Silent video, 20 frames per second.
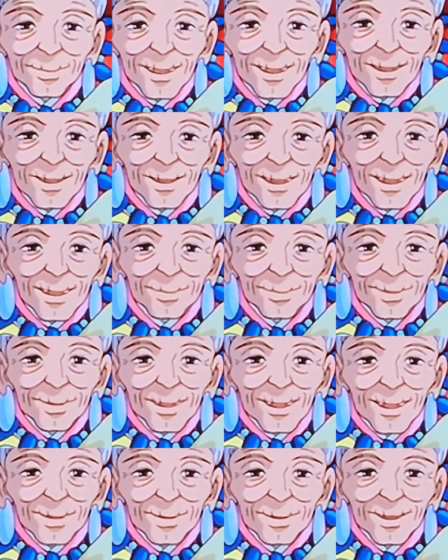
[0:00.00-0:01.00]
uh, yeah, I
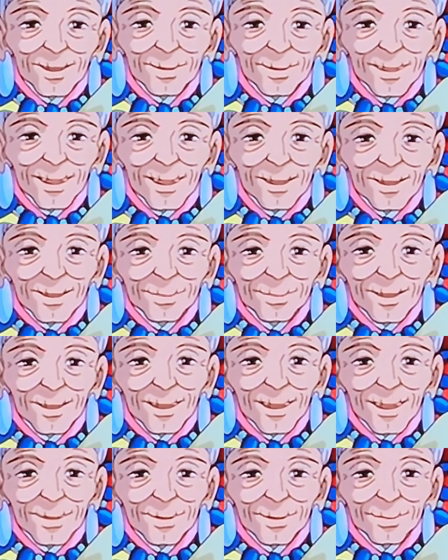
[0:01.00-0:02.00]
just, I'm not
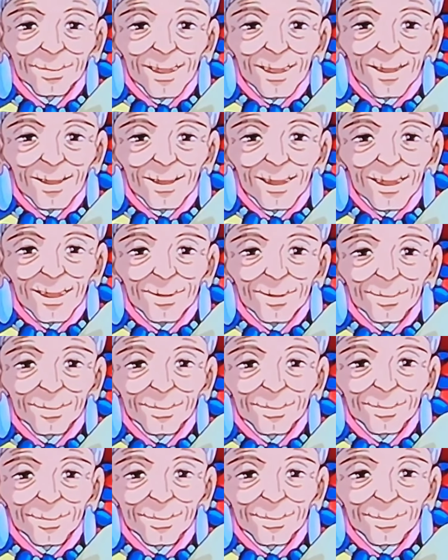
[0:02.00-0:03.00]
very sure that it was
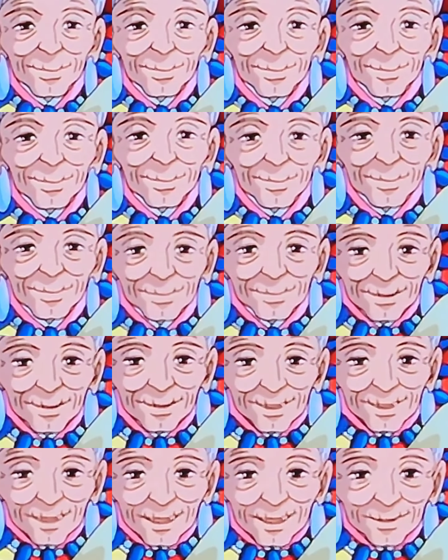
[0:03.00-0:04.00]
working. So
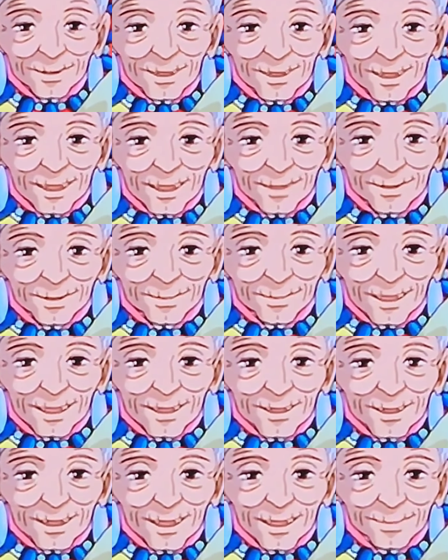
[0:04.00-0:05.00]
if that's one of the main
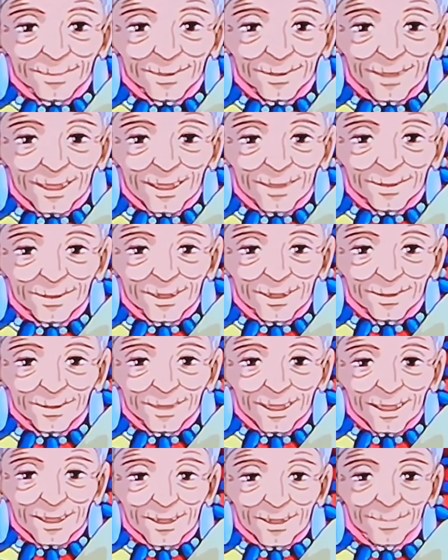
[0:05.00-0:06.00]
reasons, just
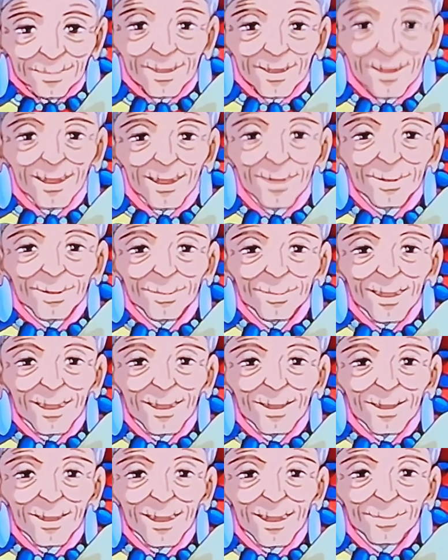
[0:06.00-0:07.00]
that's,
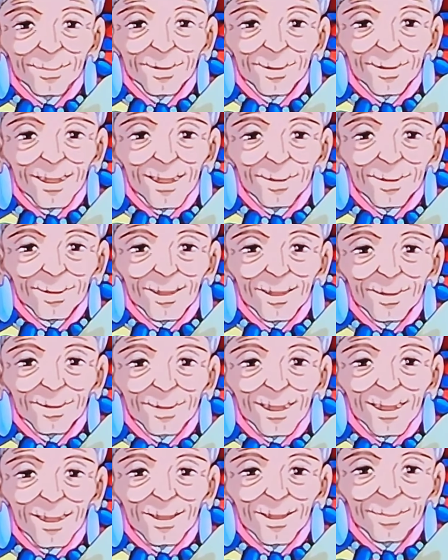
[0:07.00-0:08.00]
I don't think it's going to work
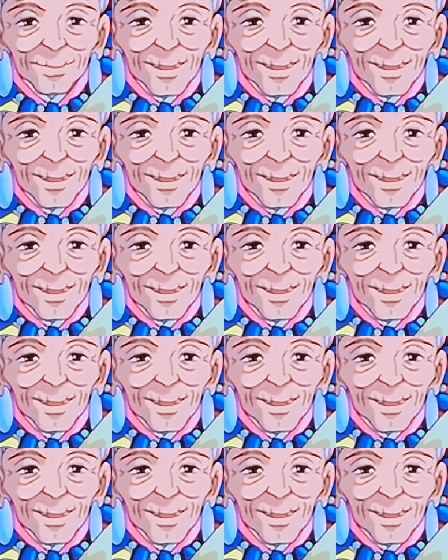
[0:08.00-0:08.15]
out for